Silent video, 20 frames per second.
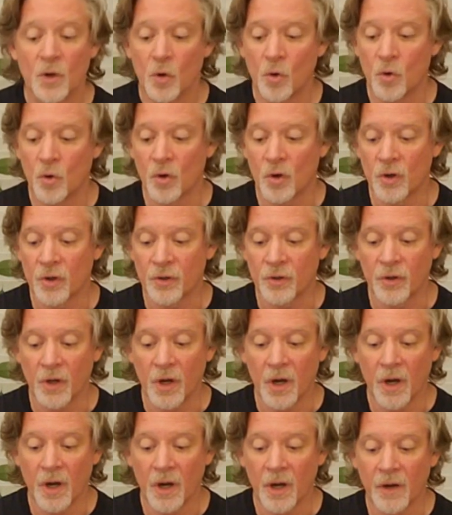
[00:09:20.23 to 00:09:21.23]
or
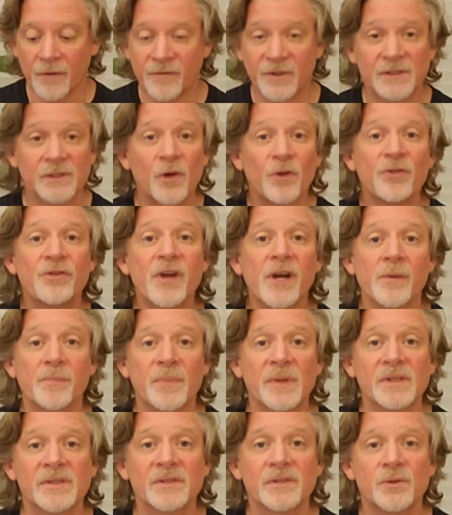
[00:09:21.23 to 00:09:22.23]
physical
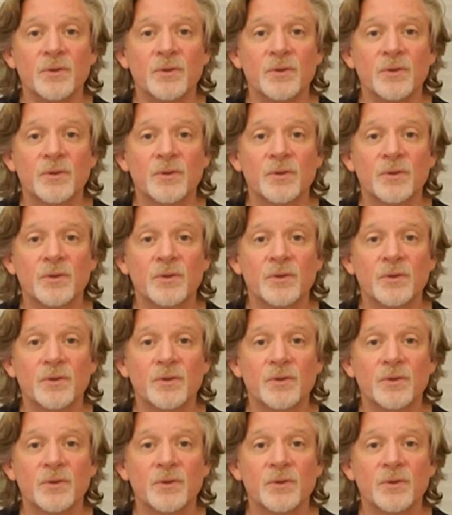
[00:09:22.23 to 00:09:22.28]
therapist,